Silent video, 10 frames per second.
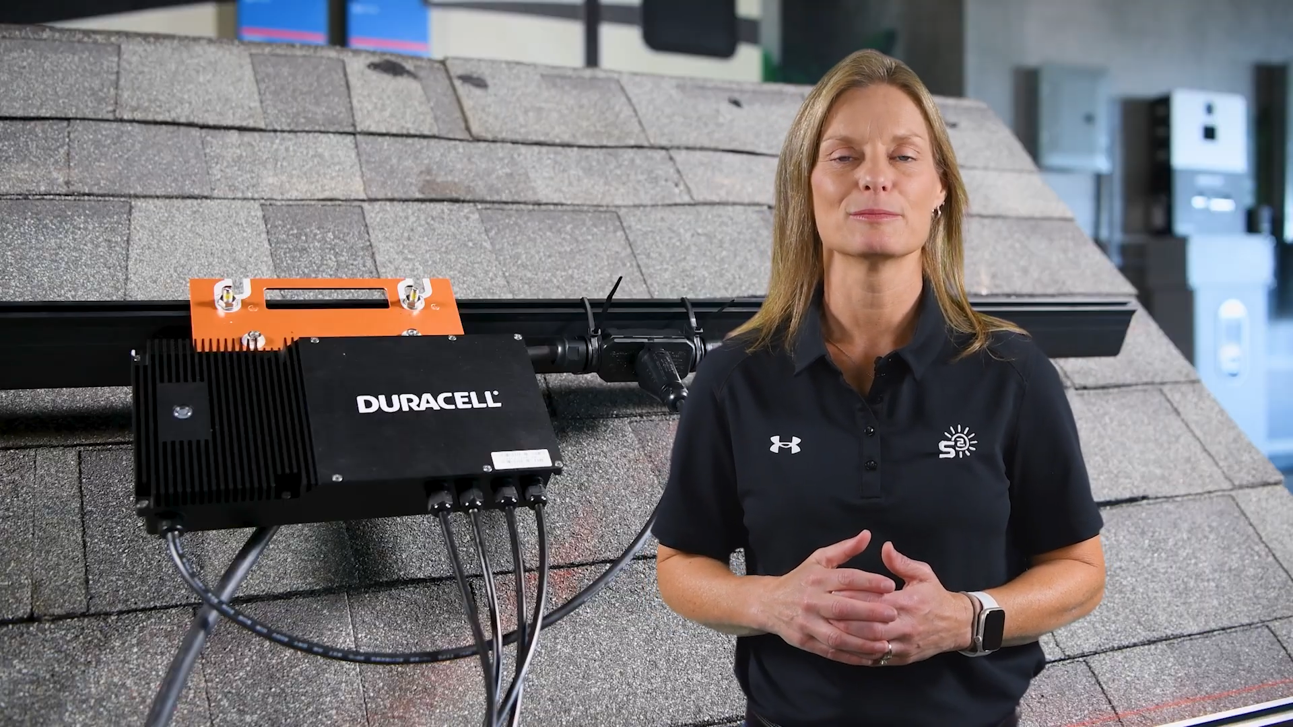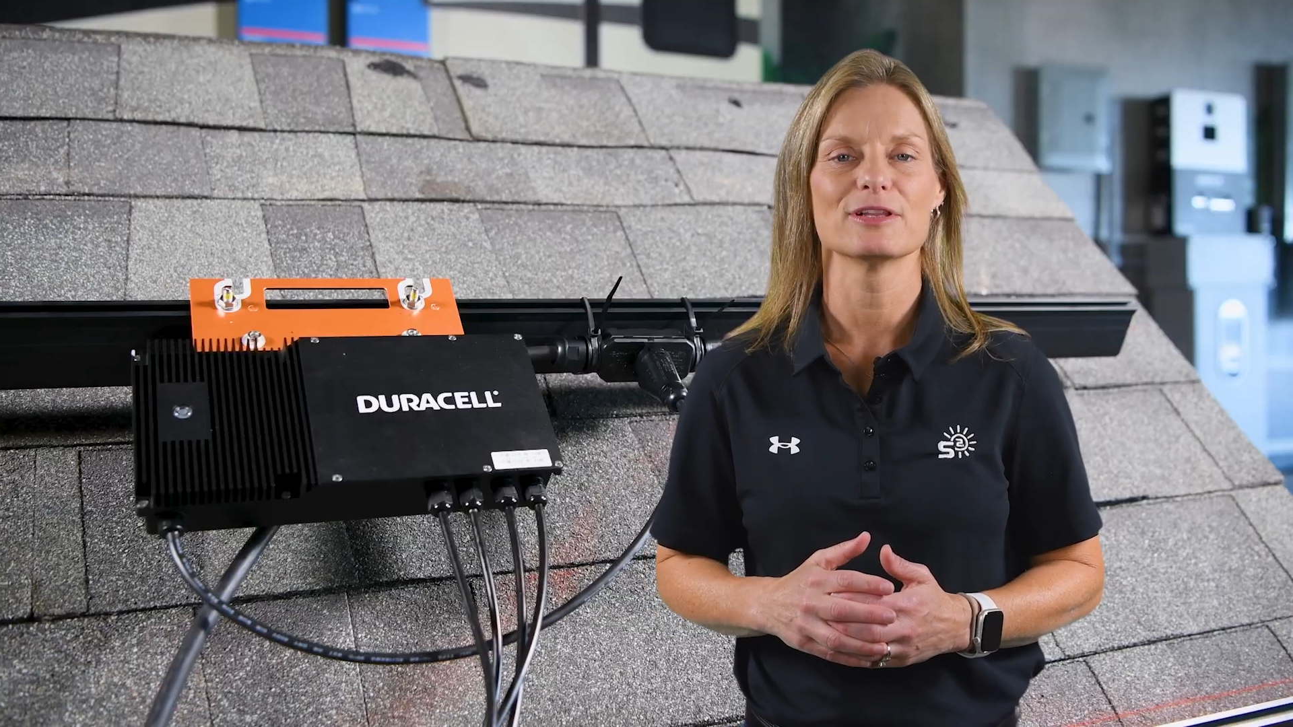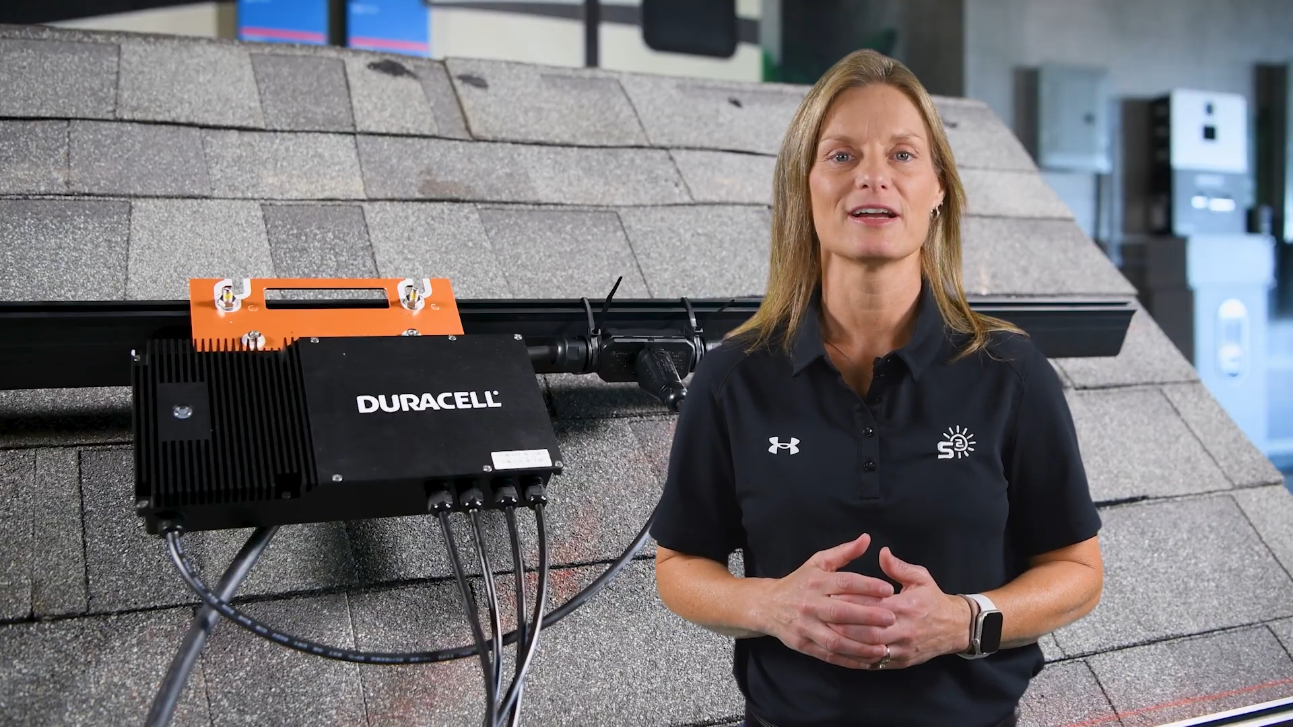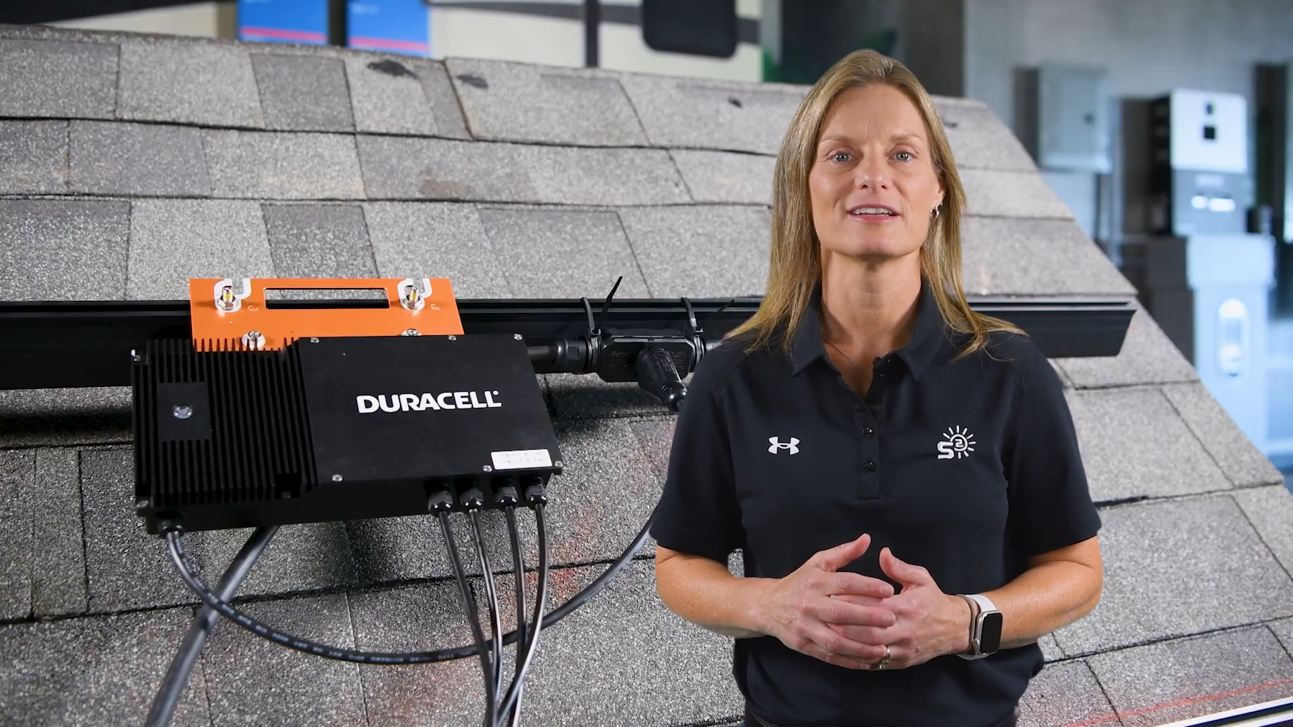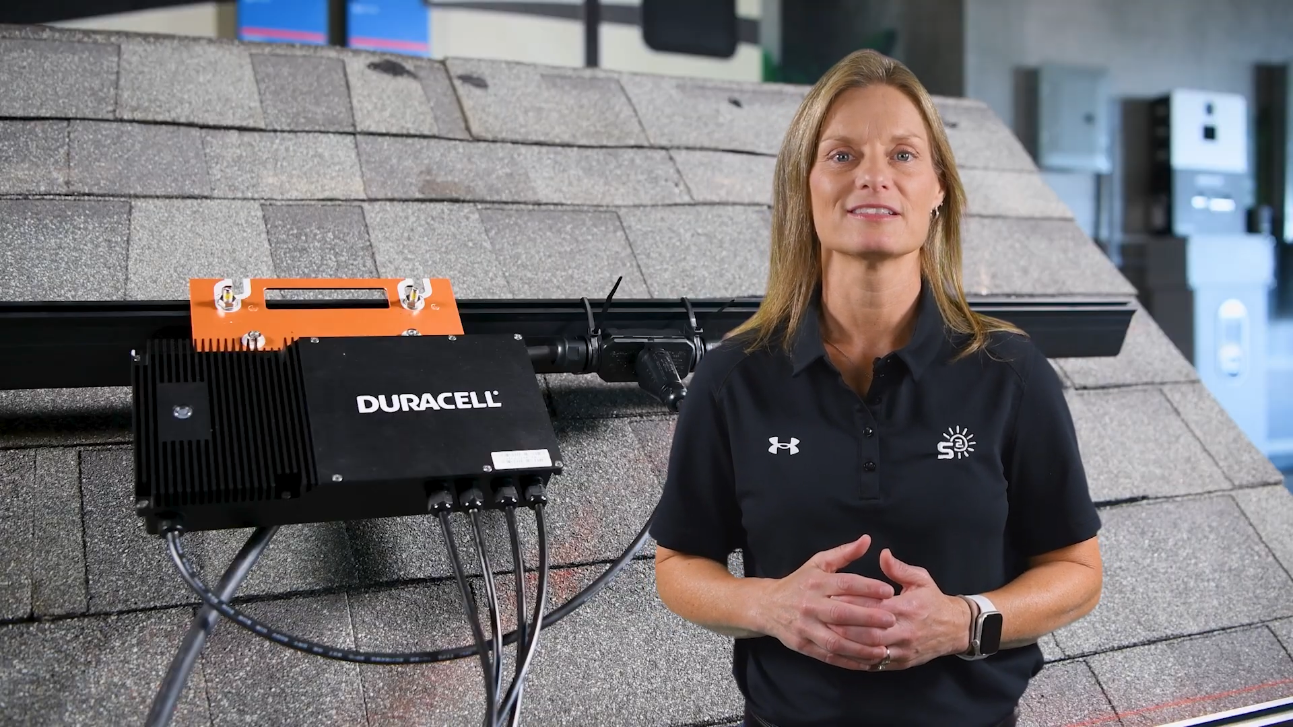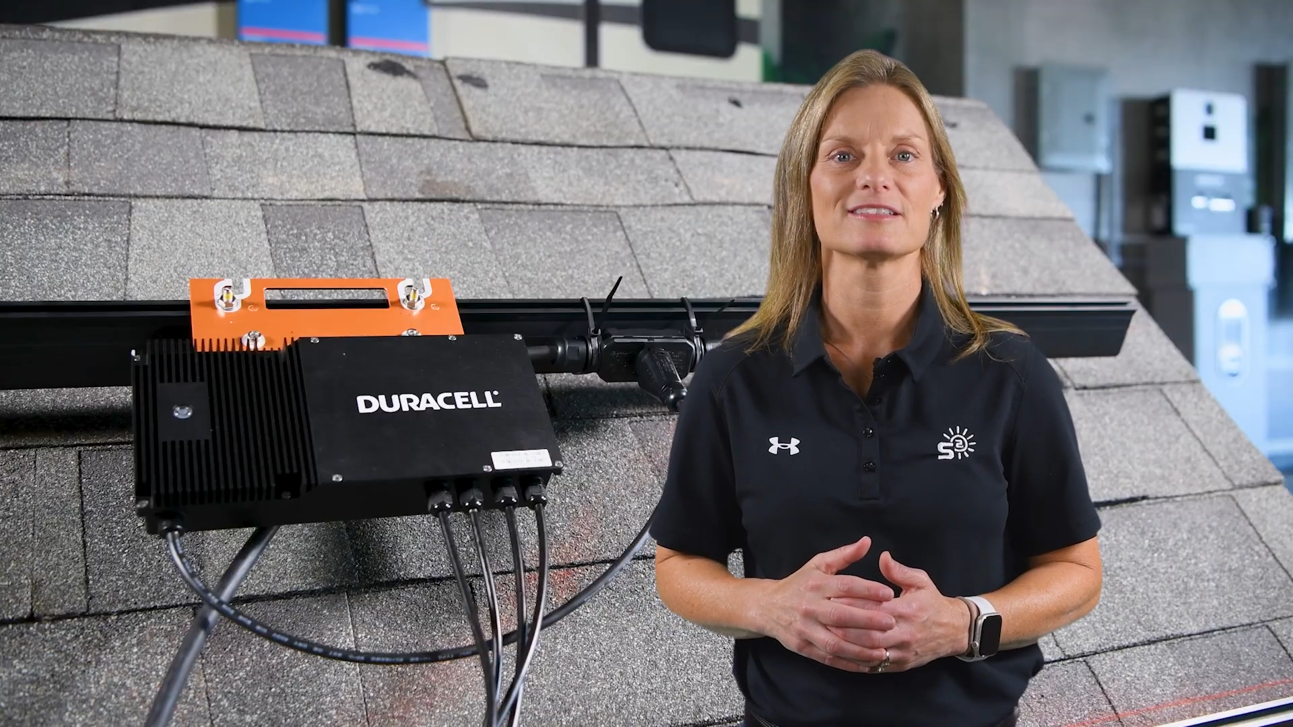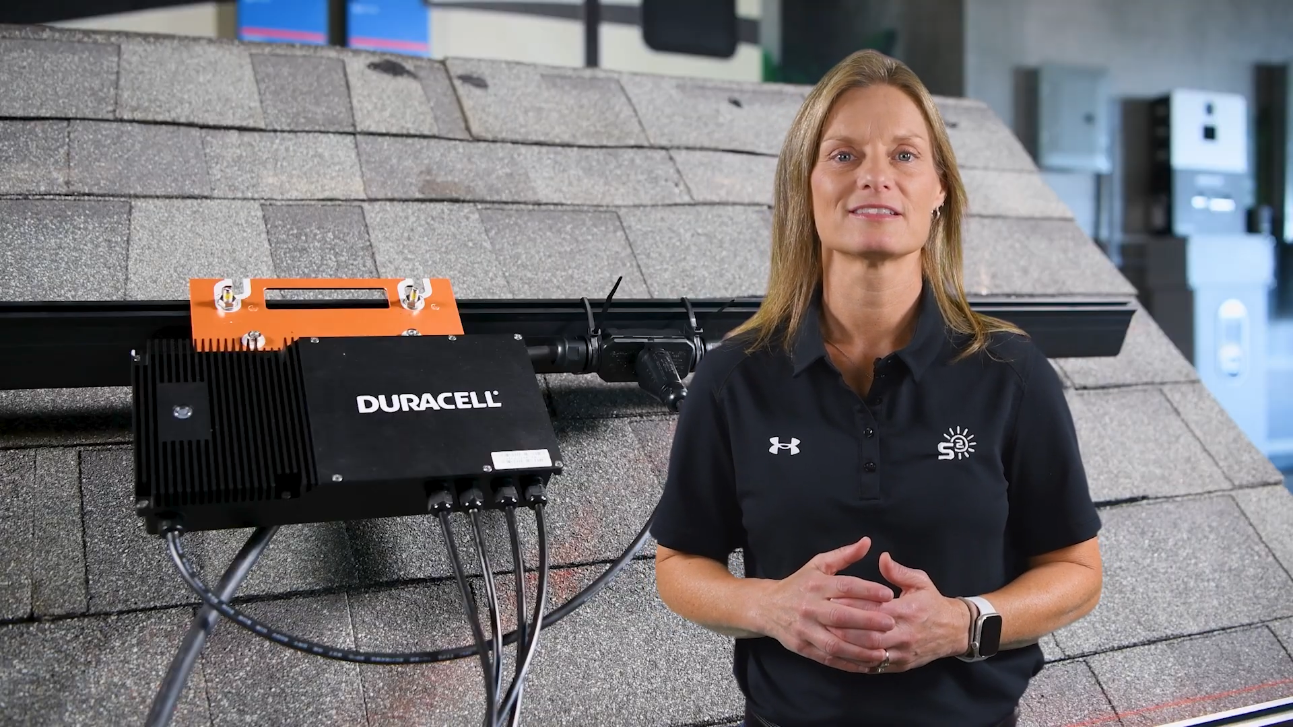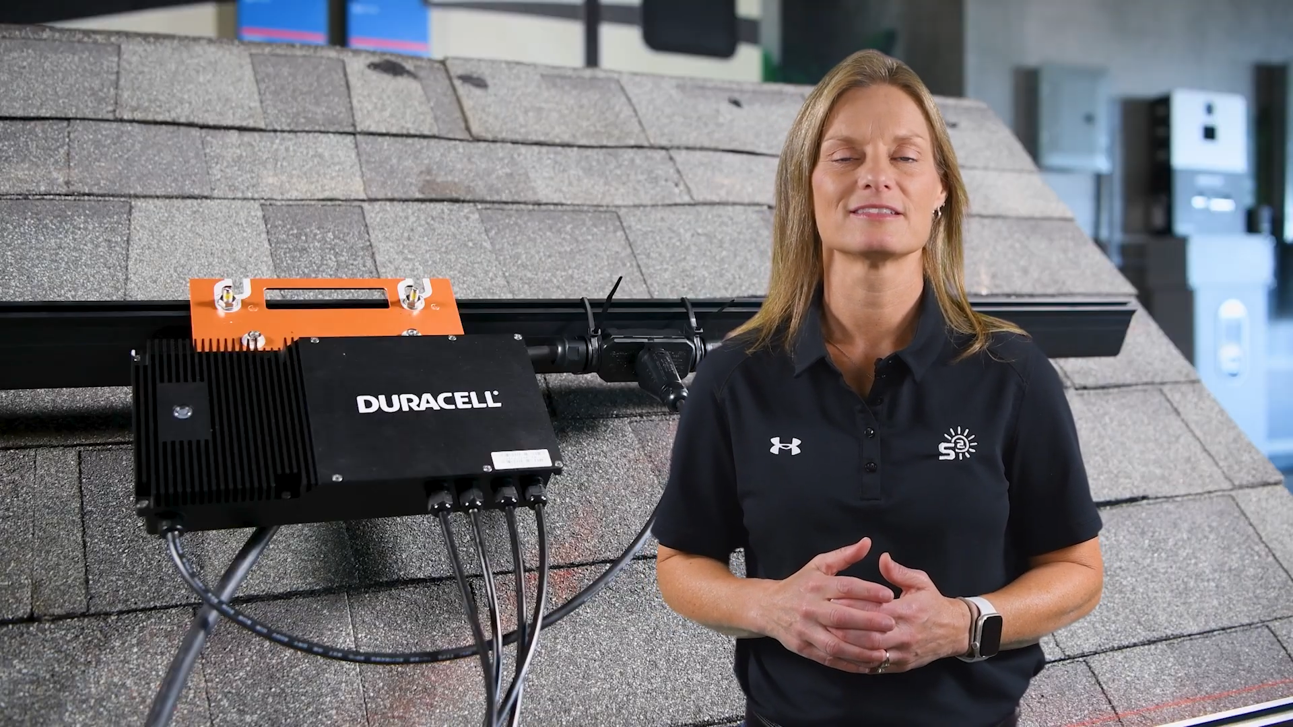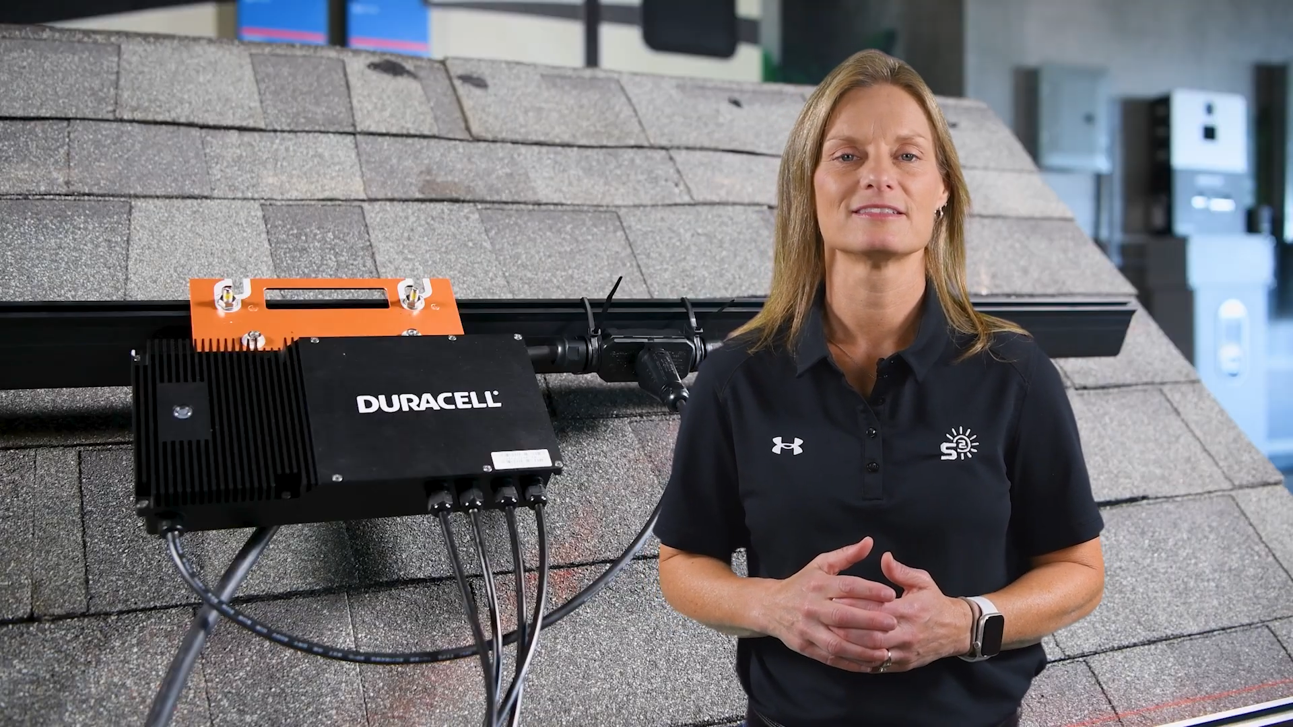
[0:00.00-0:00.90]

compliance.